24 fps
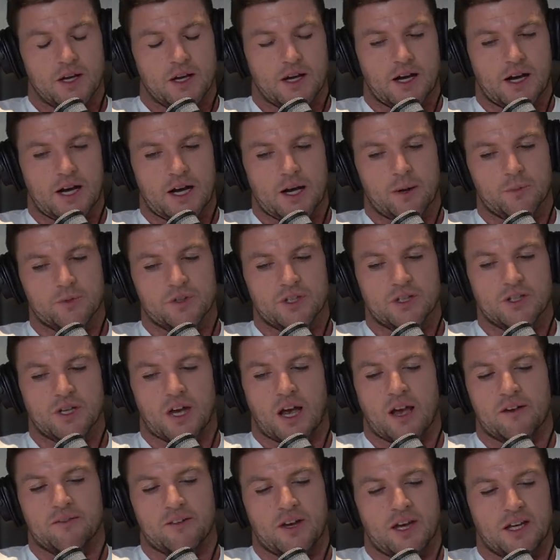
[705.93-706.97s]
Mm. Did you
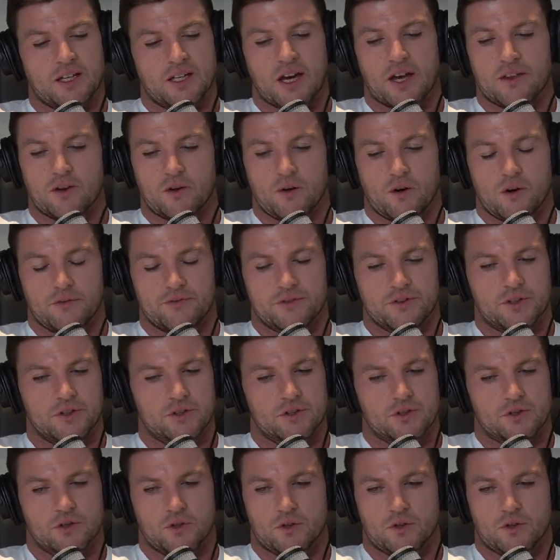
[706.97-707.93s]
have any other offers,